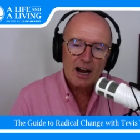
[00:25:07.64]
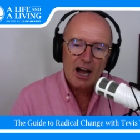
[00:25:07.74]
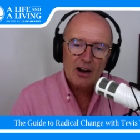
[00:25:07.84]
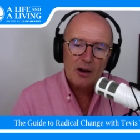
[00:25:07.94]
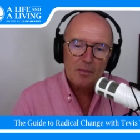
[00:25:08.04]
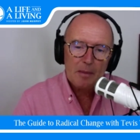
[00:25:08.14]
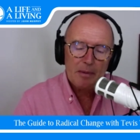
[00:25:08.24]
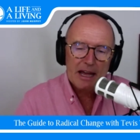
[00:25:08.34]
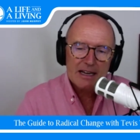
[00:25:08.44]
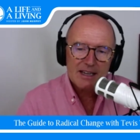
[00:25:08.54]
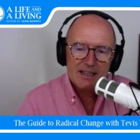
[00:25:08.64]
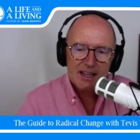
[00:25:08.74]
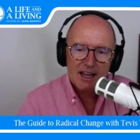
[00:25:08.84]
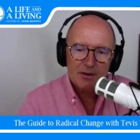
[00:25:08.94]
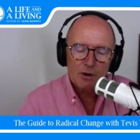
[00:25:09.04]
How can people access
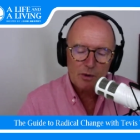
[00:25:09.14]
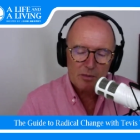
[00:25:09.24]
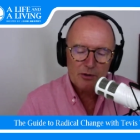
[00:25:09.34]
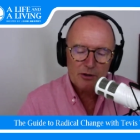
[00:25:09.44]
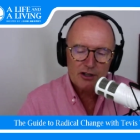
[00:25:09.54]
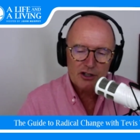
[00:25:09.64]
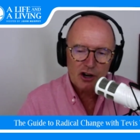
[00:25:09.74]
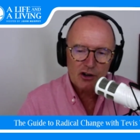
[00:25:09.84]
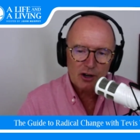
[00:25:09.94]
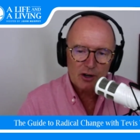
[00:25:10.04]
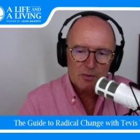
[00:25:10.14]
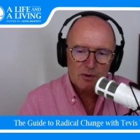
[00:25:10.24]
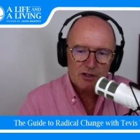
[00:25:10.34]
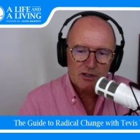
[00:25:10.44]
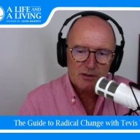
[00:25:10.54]
that? We'll put it in the show notes,
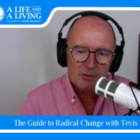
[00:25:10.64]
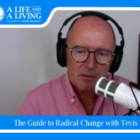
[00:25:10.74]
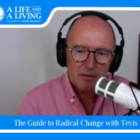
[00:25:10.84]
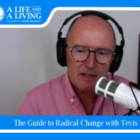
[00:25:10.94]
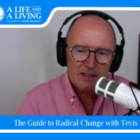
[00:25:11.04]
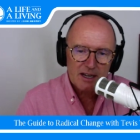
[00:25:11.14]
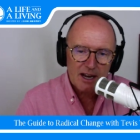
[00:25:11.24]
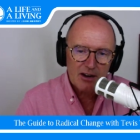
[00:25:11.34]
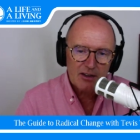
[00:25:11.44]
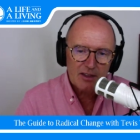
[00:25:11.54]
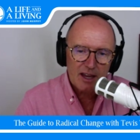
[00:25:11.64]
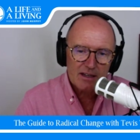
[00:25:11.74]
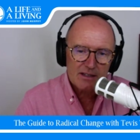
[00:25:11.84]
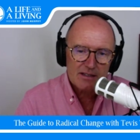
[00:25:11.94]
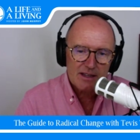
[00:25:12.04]
but just to people listening, how can they
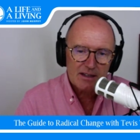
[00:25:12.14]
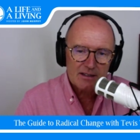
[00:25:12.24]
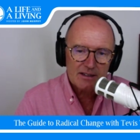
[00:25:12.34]
access that?